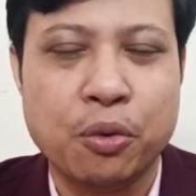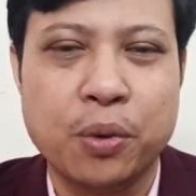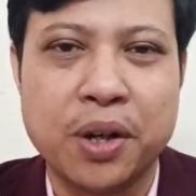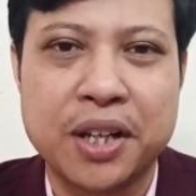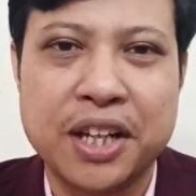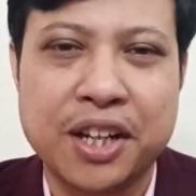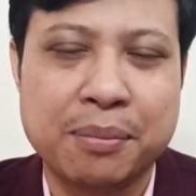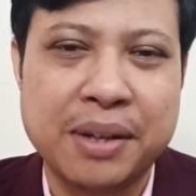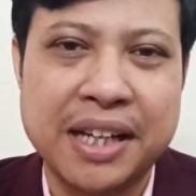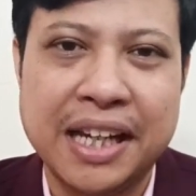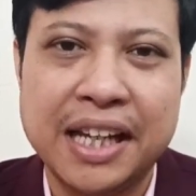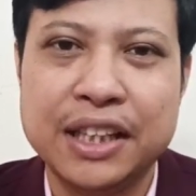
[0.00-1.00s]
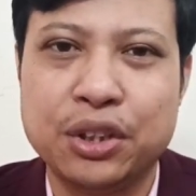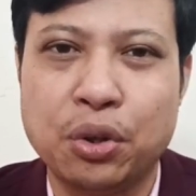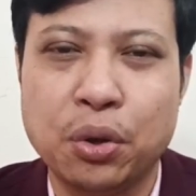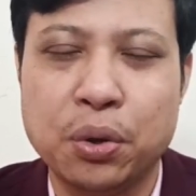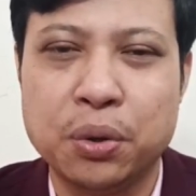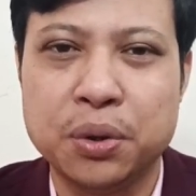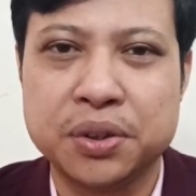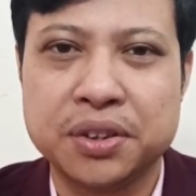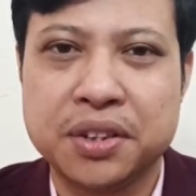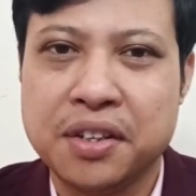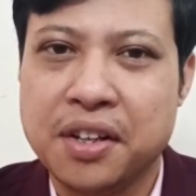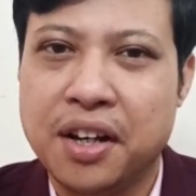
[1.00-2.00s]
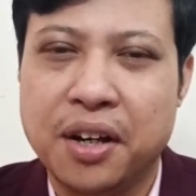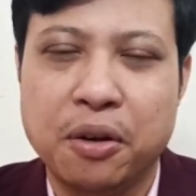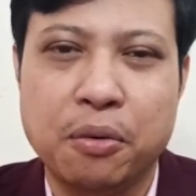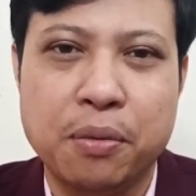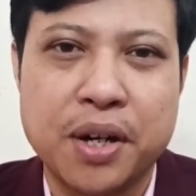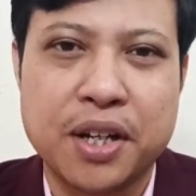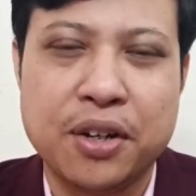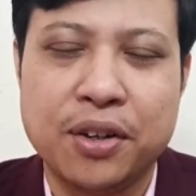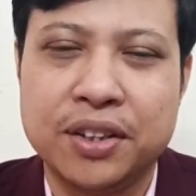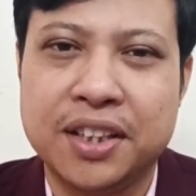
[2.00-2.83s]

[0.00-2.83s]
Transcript: working on my health goals, working on